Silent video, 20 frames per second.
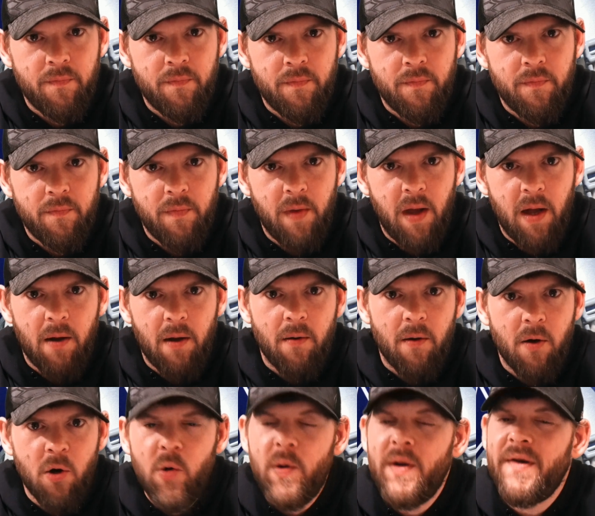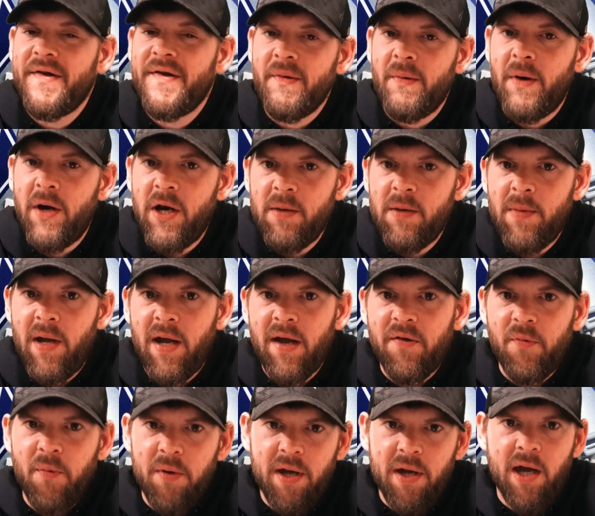Now, who is the running backs
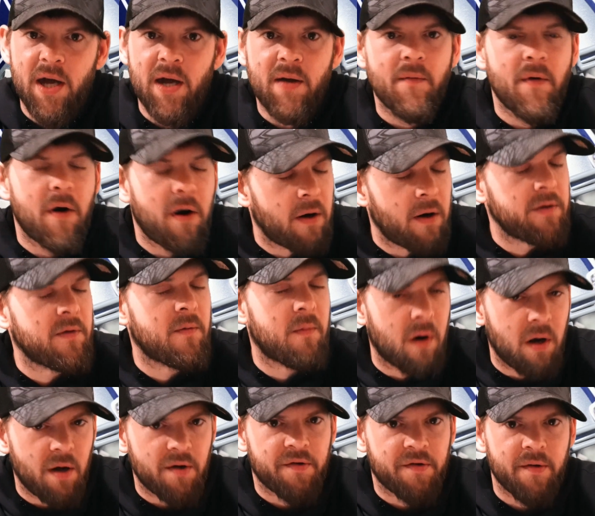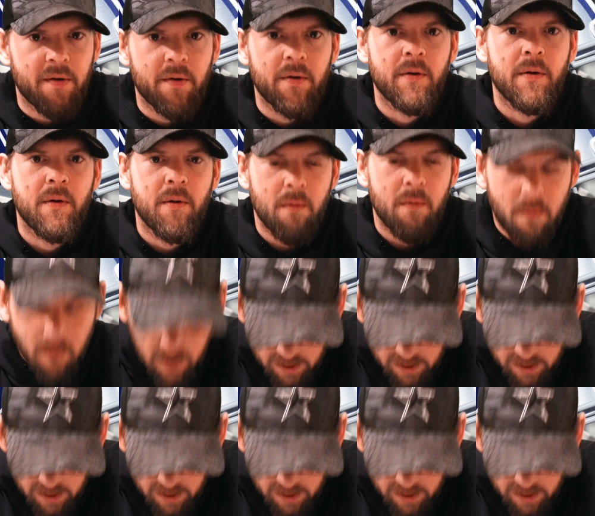we have on the roster right